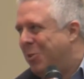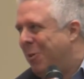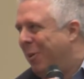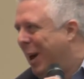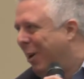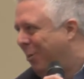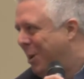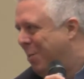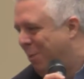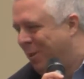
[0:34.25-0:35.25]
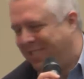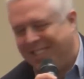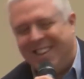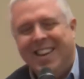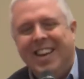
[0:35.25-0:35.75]
throwing out Greek
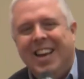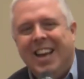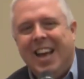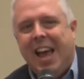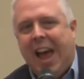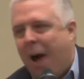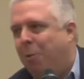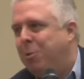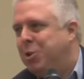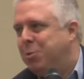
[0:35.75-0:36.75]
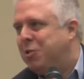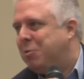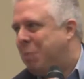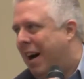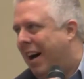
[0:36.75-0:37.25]
words. How would you
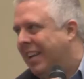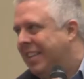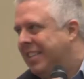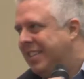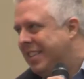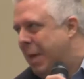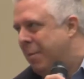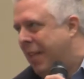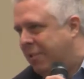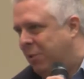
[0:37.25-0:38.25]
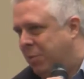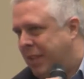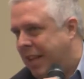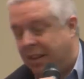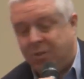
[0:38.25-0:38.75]
respond to them in that
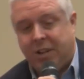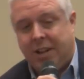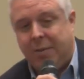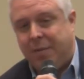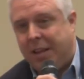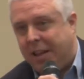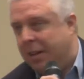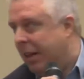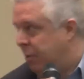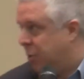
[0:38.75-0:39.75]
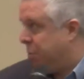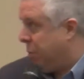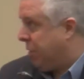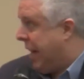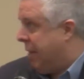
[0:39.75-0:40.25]
circumstance? There's, uh, like you
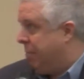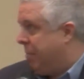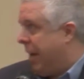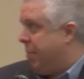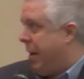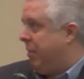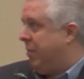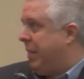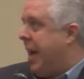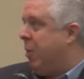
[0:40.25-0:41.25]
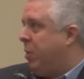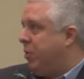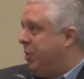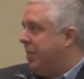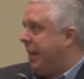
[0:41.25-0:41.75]
spoke tonight, Mike, about gay
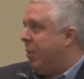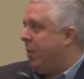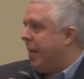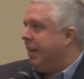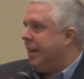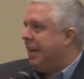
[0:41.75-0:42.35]
Christians, and I know they